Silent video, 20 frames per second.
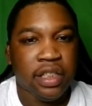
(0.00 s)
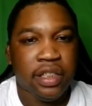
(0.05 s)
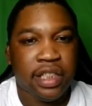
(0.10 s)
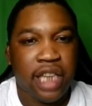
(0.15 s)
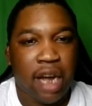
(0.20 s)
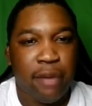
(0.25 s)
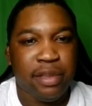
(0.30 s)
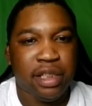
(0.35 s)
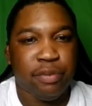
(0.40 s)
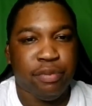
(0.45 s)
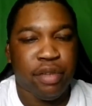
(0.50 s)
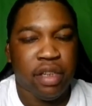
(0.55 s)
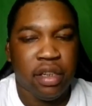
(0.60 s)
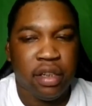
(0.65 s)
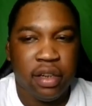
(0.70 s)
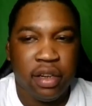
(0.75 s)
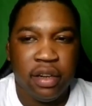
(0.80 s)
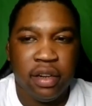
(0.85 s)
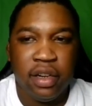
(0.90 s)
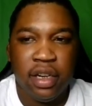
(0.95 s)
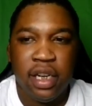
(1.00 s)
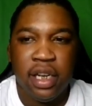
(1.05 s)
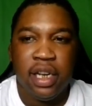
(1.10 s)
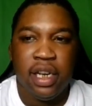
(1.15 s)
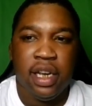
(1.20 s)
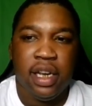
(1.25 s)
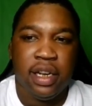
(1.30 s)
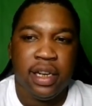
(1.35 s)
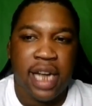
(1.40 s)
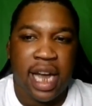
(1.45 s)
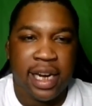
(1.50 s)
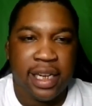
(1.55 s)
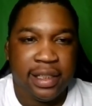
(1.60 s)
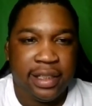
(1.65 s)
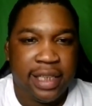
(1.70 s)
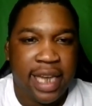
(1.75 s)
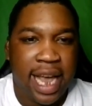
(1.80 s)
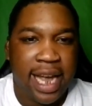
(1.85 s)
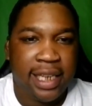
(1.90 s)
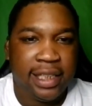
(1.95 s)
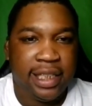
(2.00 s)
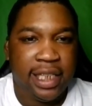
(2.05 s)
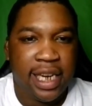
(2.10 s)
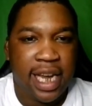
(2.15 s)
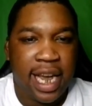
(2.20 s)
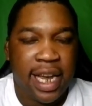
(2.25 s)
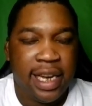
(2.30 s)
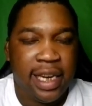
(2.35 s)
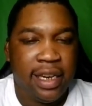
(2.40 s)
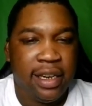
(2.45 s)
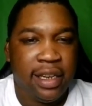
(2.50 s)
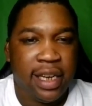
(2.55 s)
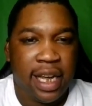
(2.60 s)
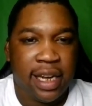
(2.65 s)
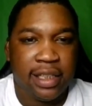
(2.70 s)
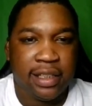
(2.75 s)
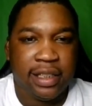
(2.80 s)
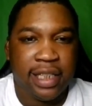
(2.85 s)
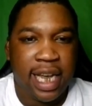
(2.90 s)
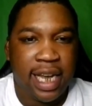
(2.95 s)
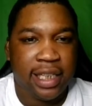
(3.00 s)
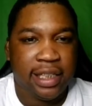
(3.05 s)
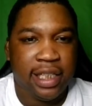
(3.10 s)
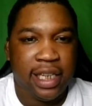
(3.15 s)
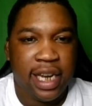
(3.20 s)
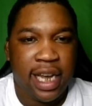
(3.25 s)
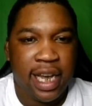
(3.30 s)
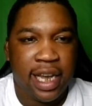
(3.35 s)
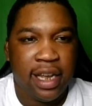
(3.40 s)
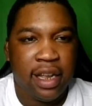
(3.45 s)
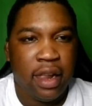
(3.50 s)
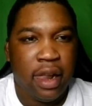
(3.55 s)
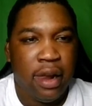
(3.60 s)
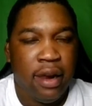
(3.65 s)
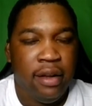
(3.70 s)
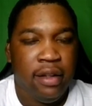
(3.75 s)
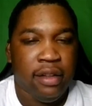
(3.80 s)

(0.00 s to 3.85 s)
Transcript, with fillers: Thomas Booker got a sack tonight. Got a sack tonight.